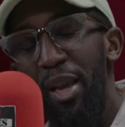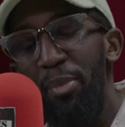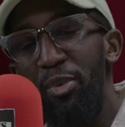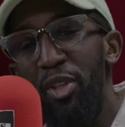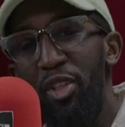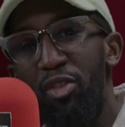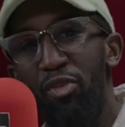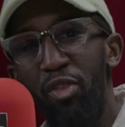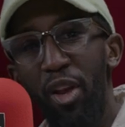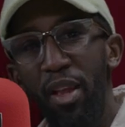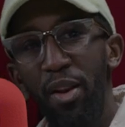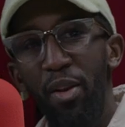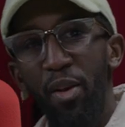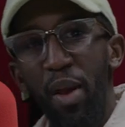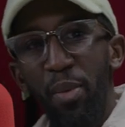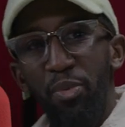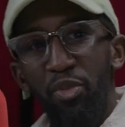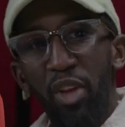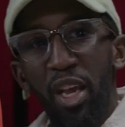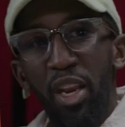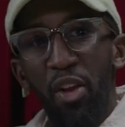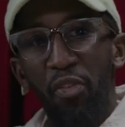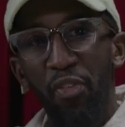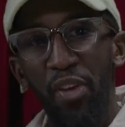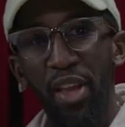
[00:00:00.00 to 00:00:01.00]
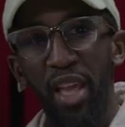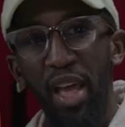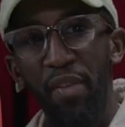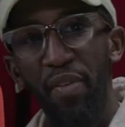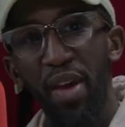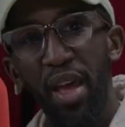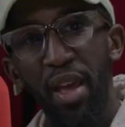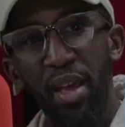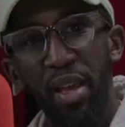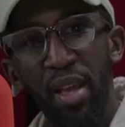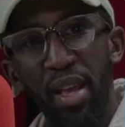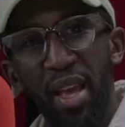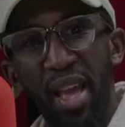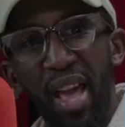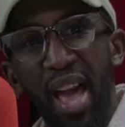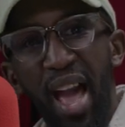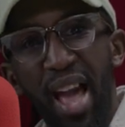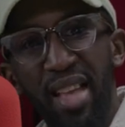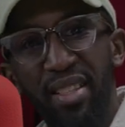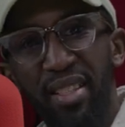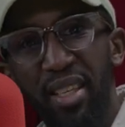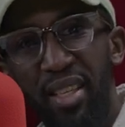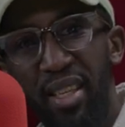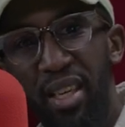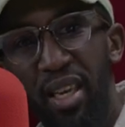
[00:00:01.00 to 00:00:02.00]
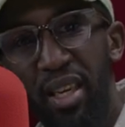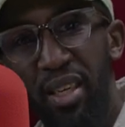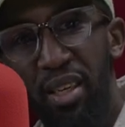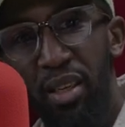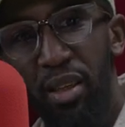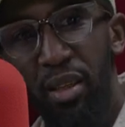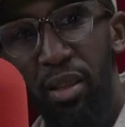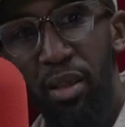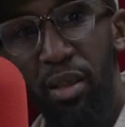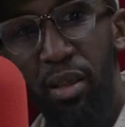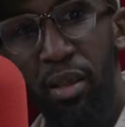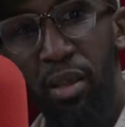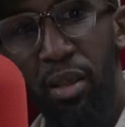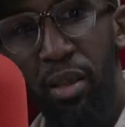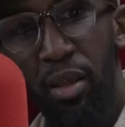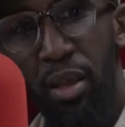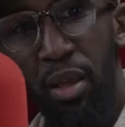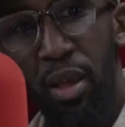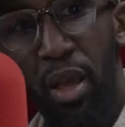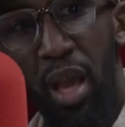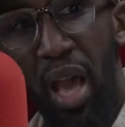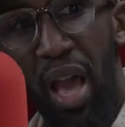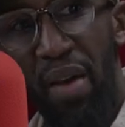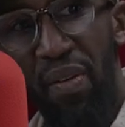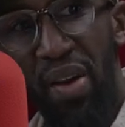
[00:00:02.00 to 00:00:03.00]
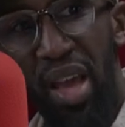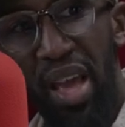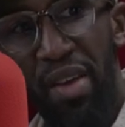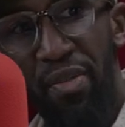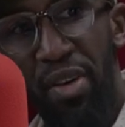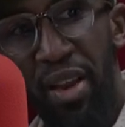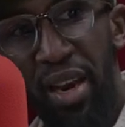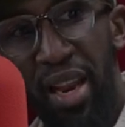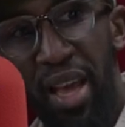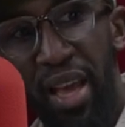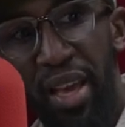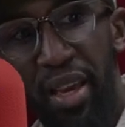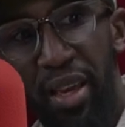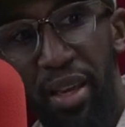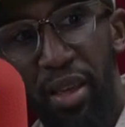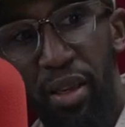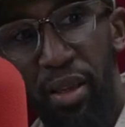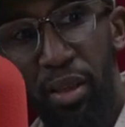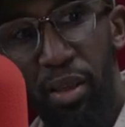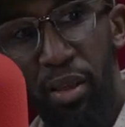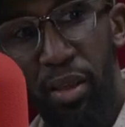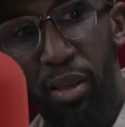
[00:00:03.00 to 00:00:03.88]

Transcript: I'm just trying to, I'm trying to think, have I, as a kid, have I ever like,